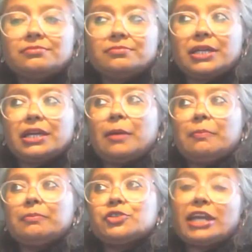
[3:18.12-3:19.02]

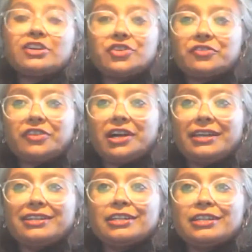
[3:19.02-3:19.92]
become
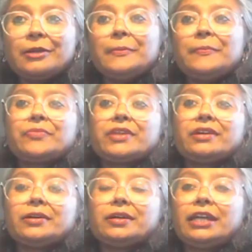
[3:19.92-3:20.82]
gentrified
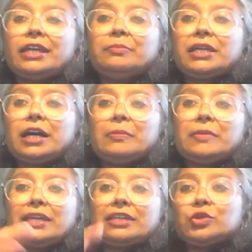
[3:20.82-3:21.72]
and become
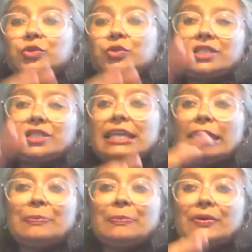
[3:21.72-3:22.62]
like, you know, these hip
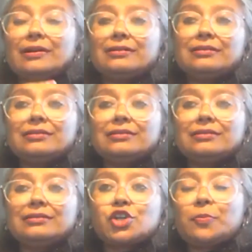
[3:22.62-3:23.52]

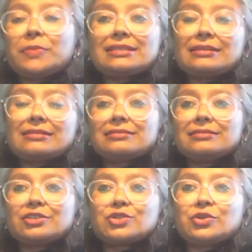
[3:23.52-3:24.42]
shopping
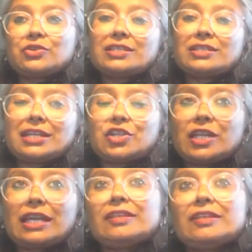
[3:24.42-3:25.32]
centers or residential
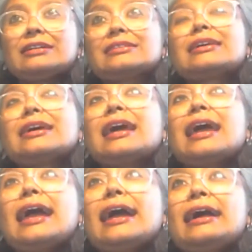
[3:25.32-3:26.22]
areas.
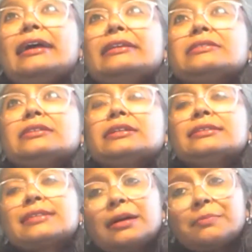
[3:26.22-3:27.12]
And
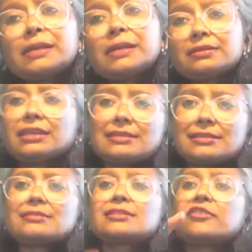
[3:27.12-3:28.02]
in some
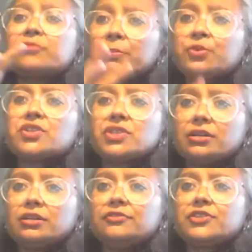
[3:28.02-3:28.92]
cases, they've been
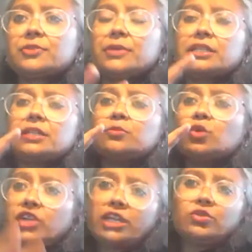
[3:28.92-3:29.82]
preserved, but in a
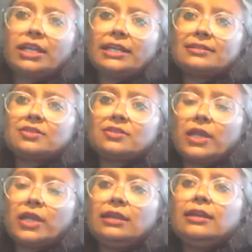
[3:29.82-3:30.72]
more regulated
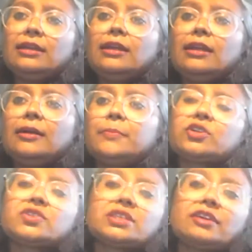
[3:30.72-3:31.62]
way because
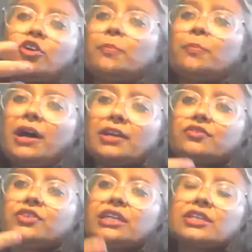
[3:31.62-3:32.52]
they form part
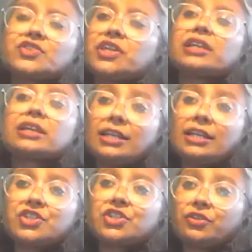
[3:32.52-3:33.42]
of the history and
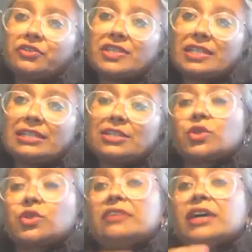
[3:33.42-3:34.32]
culture of a city. So
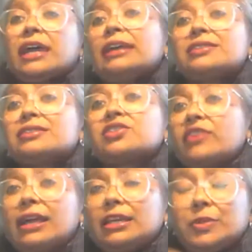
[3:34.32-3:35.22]
they have a heritage
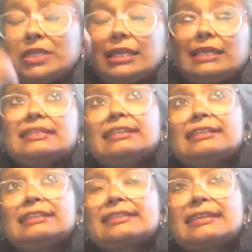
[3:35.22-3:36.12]
value in that
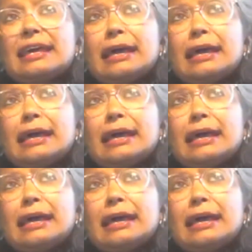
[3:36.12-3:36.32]
sense.